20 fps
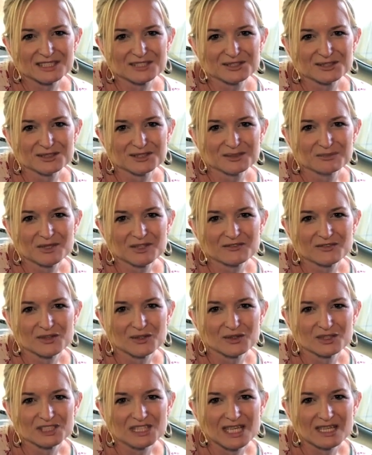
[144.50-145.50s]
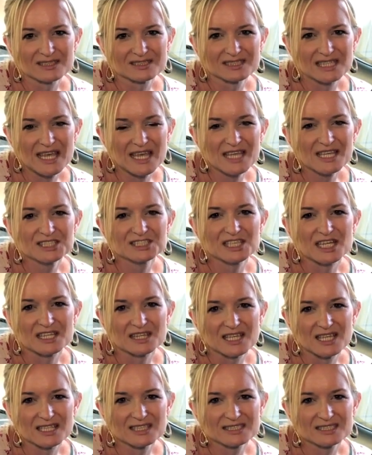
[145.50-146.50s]
is suitable for your child's age
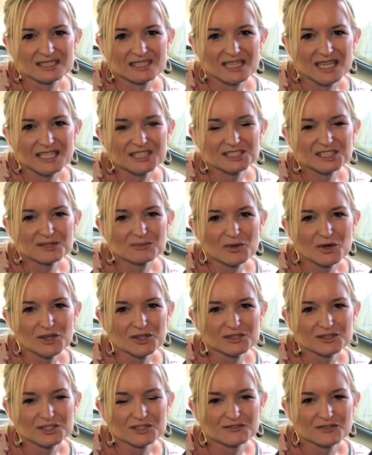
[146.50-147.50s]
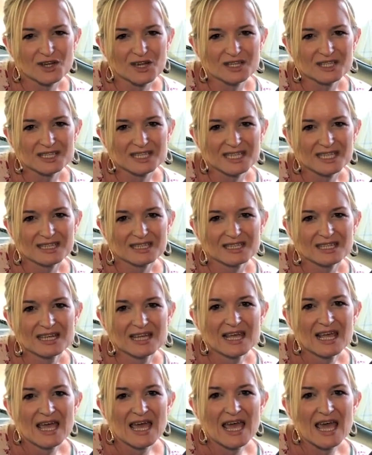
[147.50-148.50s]
and the installation mode you've got it in,
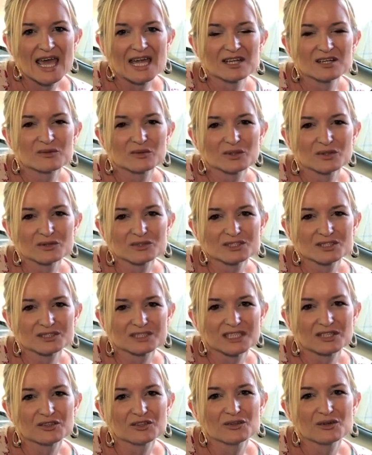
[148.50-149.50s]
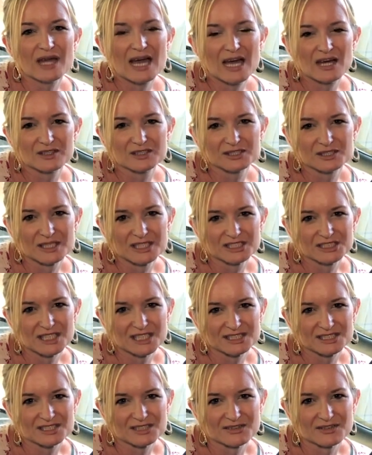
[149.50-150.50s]
and it will also tell you how to
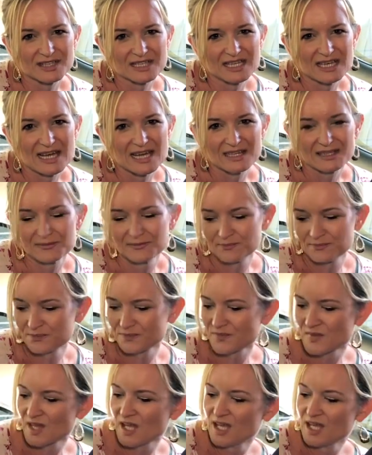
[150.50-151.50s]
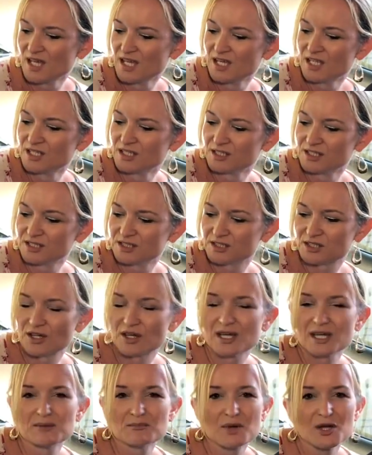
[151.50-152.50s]
adjust the recline. So
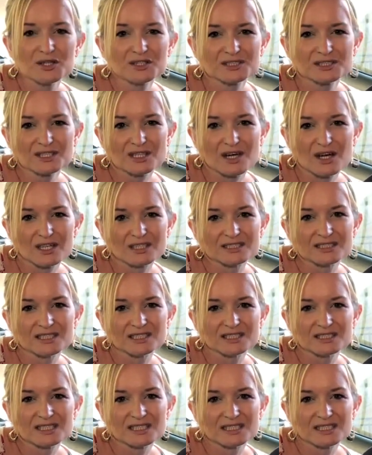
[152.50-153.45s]
in most car seats,